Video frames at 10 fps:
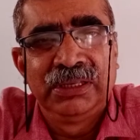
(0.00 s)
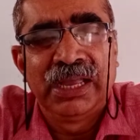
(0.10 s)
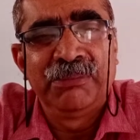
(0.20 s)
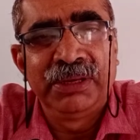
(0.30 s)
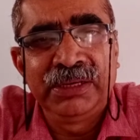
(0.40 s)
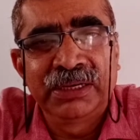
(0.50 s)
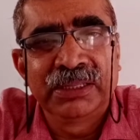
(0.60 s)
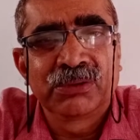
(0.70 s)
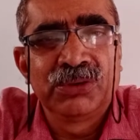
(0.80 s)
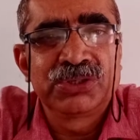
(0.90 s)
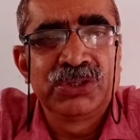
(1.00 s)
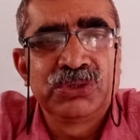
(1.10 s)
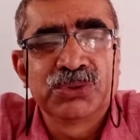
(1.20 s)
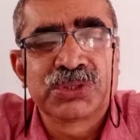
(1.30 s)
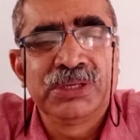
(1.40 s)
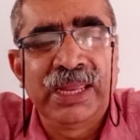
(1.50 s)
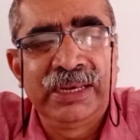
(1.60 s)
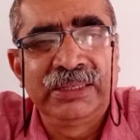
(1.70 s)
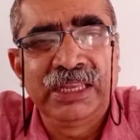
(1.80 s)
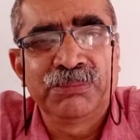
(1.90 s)
Amended the Constitution
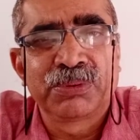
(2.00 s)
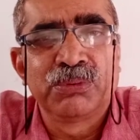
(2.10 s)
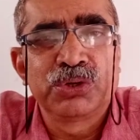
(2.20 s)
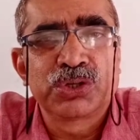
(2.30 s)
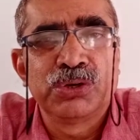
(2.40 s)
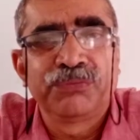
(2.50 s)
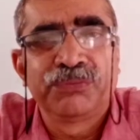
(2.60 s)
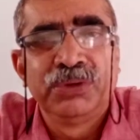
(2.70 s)
and that provision of